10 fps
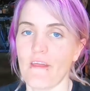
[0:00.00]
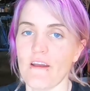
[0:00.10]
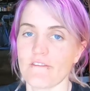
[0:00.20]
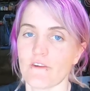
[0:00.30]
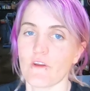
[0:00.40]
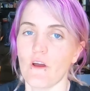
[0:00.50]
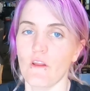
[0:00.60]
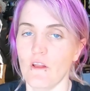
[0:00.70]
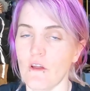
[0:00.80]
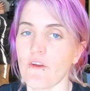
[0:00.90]
That took a
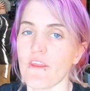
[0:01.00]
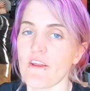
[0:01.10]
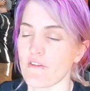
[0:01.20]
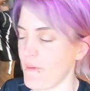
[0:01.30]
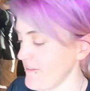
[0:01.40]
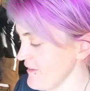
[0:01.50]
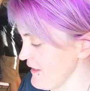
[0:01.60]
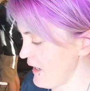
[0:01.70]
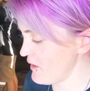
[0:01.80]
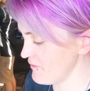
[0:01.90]
lot longer than
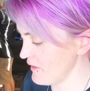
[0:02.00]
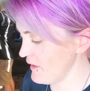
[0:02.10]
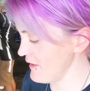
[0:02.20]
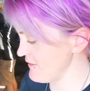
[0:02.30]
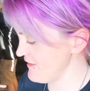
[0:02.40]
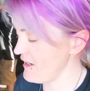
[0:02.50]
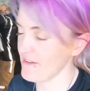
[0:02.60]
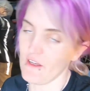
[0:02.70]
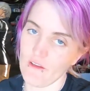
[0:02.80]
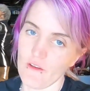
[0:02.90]
expected, however it is now
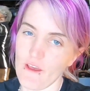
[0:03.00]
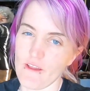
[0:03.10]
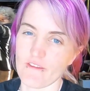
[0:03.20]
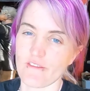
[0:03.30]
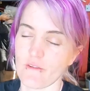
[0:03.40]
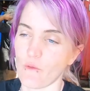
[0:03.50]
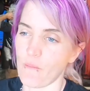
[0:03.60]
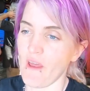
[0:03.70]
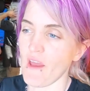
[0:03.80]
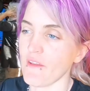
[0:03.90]
done. It's
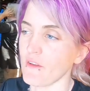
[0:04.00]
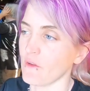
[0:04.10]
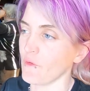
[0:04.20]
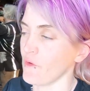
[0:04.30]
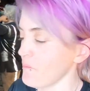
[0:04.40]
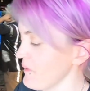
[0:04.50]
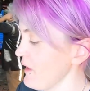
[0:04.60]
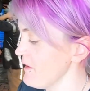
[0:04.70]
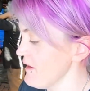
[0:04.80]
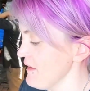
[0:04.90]
repaired, the loom
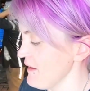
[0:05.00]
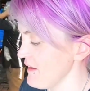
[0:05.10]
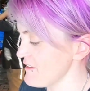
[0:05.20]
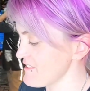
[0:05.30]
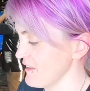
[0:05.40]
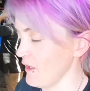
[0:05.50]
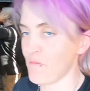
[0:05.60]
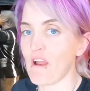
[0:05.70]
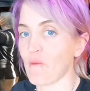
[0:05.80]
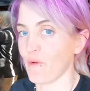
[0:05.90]
is a
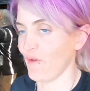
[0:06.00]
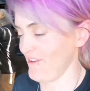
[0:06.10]
lot better than what it